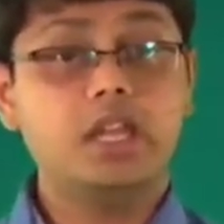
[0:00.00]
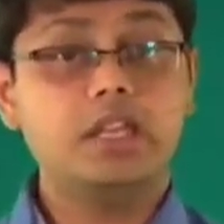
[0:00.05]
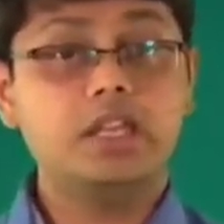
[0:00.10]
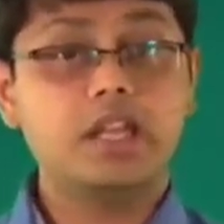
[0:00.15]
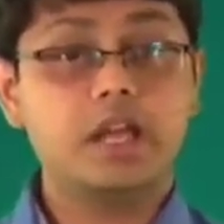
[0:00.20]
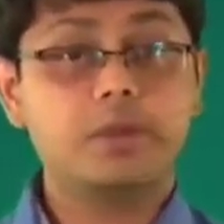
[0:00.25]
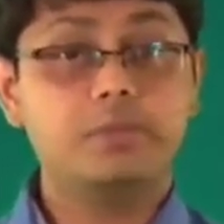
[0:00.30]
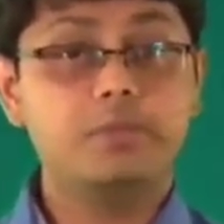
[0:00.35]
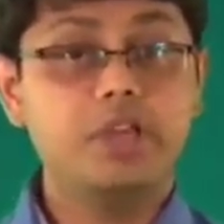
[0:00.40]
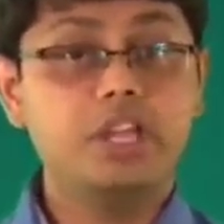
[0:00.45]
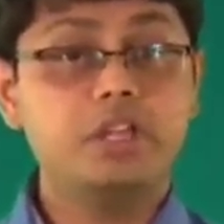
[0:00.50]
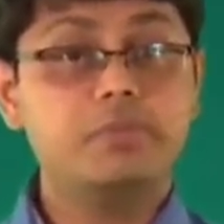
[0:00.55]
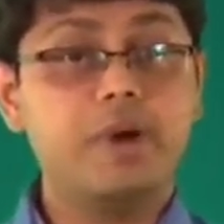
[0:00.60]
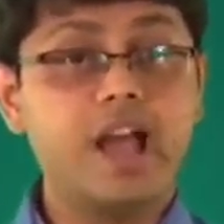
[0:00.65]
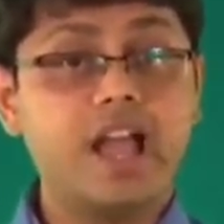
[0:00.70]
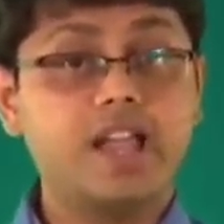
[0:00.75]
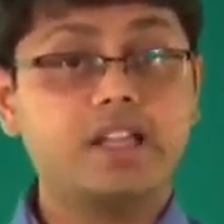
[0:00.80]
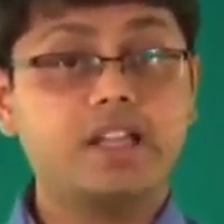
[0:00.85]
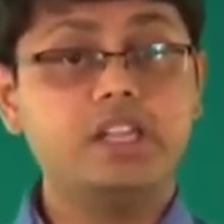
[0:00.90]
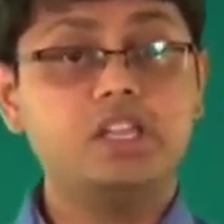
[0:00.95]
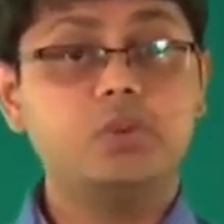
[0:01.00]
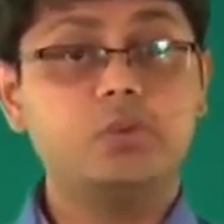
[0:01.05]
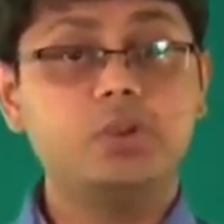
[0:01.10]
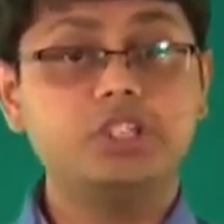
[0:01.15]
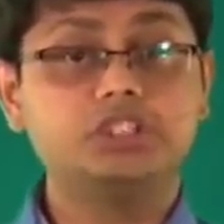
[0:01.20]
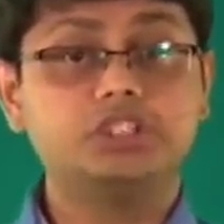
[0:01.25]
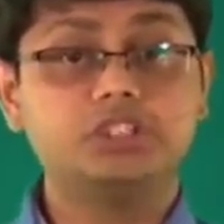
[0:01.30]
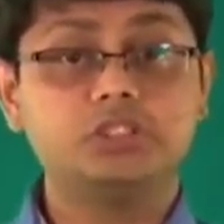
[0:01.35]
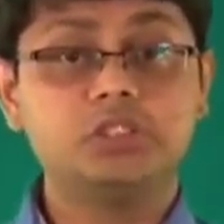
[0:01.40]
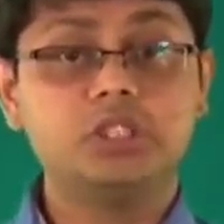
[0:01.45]
in our Big Bang
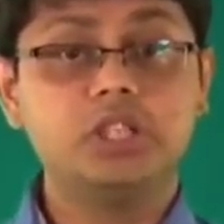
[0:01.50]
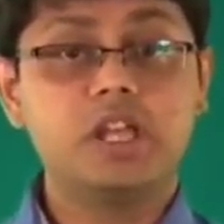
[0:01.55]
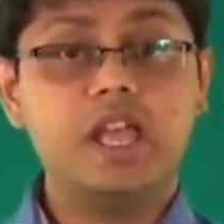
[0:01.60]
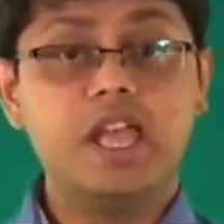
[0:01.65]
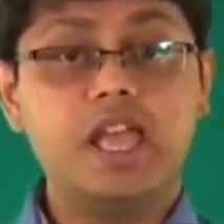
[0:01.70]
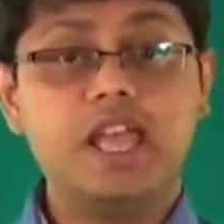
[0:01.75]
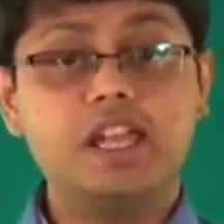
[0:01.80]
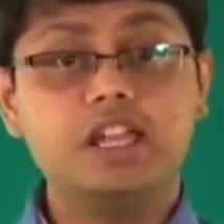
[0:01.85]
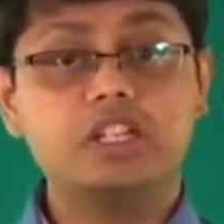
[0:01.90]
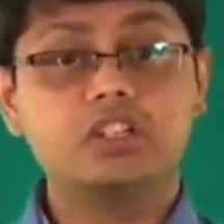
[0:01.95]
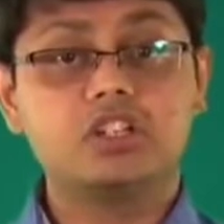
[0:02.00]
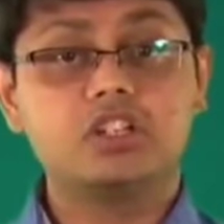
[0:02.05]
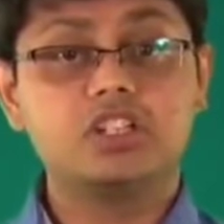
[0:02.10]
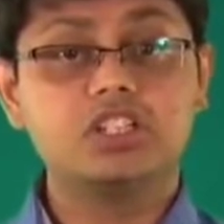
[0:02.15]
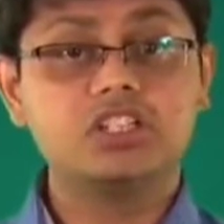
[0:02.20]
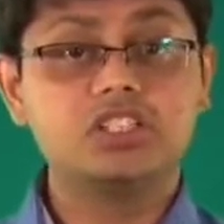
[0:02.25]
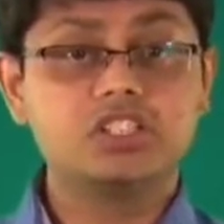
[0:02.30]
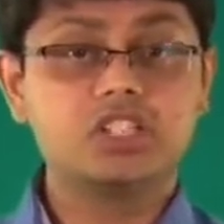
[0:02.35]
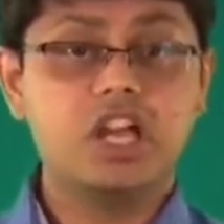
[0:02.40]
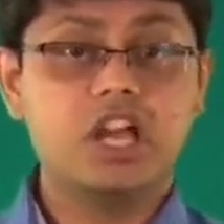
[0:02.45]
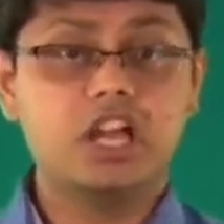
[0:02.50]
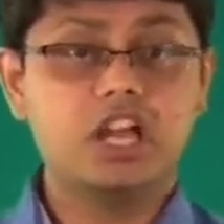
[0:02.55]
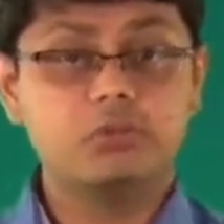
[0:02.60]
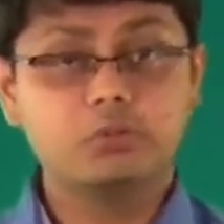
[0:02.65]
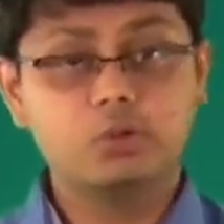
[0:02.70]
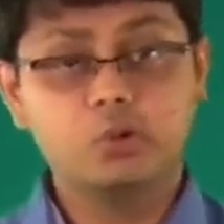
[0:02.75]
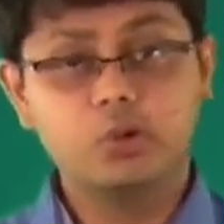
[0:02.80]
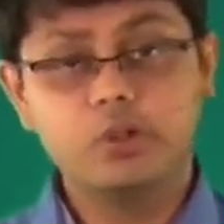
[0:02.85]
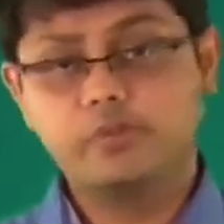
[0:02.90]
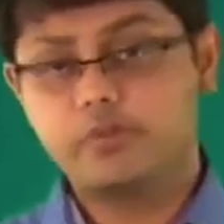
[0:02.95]
equation, electrons are
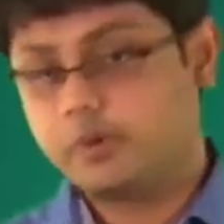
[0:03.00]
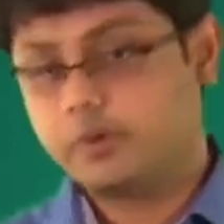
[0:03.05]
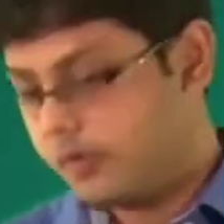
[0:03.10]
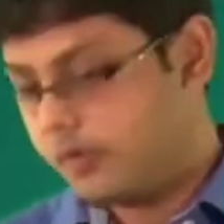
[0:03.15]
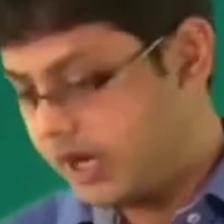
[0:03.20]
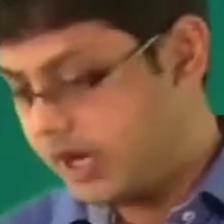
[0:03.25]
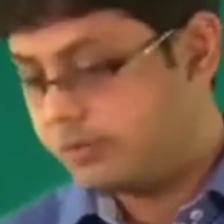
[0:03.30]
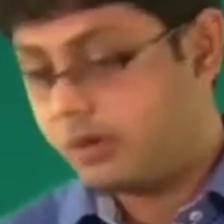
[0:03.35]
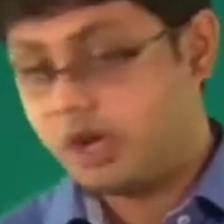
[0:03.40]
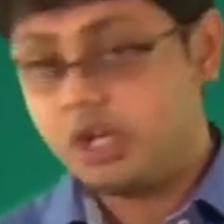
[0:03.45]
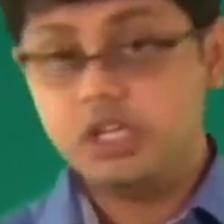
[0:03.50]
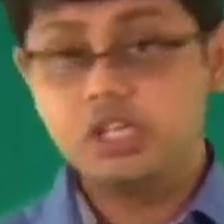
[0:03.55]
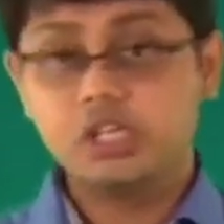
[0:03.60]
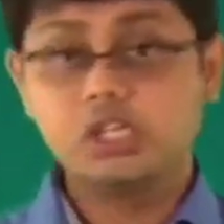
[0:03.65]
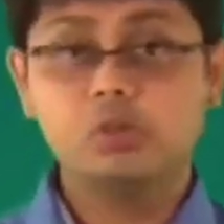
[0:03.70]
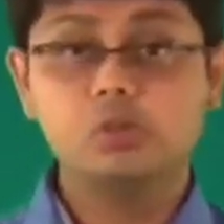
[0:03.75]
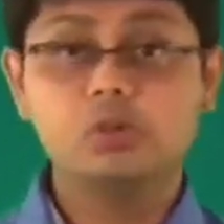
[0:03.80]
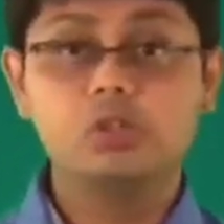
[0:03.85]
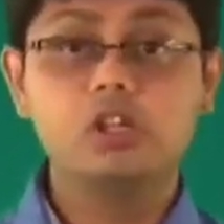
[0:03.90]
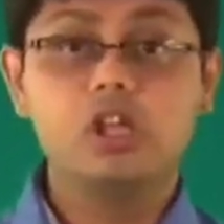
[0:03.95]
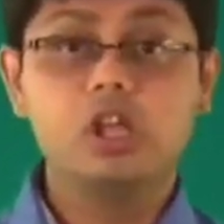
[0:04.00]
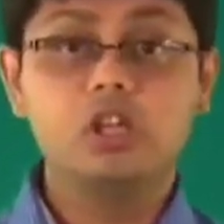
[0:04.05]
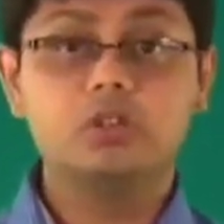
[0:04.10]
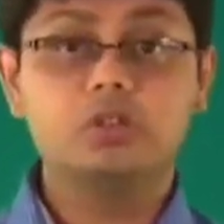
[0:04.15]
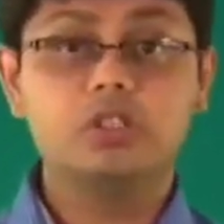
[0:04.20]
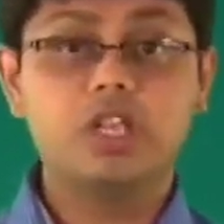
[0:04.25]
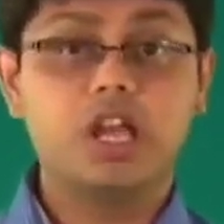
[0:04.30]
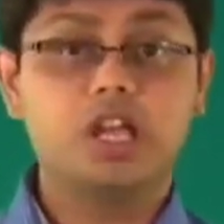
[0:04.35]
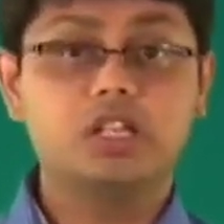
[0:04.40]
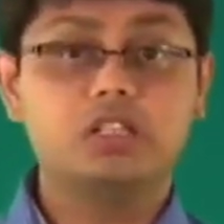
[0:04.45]
moving from one molecule to
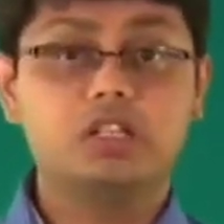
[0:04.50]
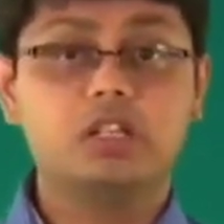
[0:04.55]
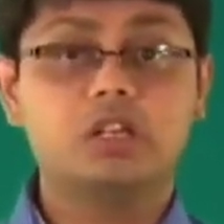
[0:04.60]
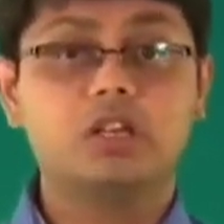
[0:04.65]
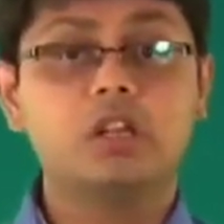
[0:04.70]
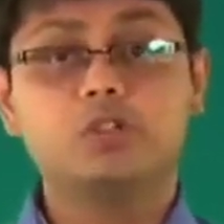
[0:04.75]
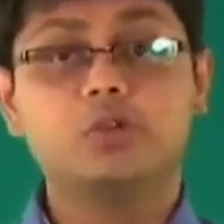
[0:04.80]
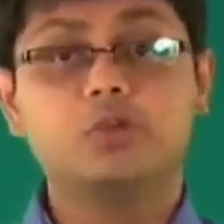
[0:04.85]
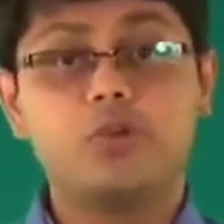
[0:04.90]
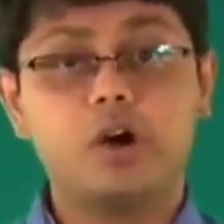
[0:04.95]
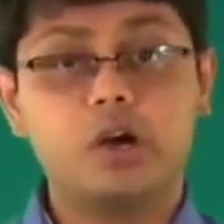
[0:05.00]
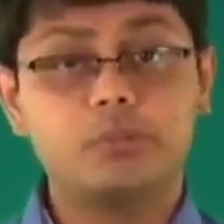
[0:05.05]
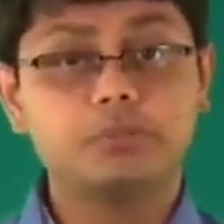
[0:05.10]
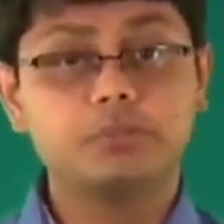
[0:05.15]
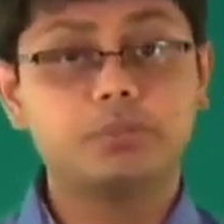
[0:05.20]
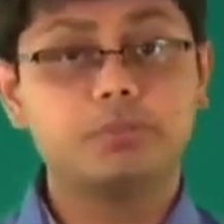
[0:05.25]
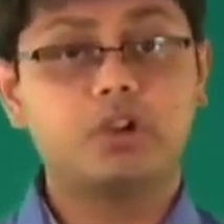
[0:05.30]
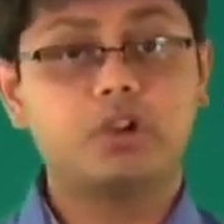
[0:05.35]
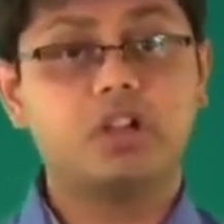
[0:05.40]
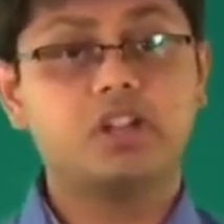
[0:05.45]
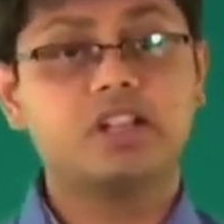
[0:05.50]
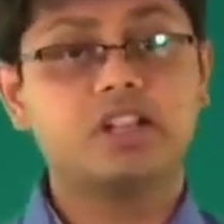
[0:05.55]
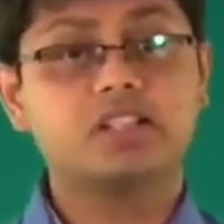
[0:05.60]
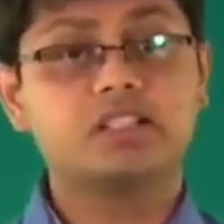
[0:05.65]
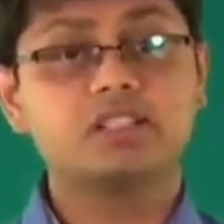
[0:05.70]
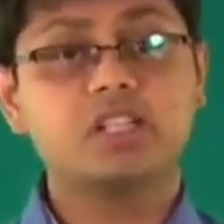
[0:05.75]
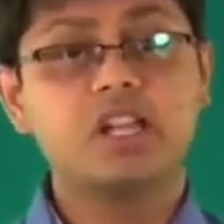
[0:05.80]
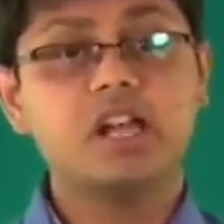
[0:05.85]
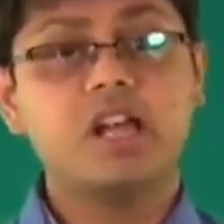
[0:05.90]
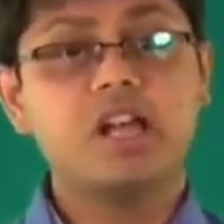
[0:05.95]
the other to form the
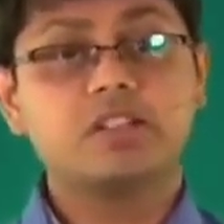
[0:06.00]
products.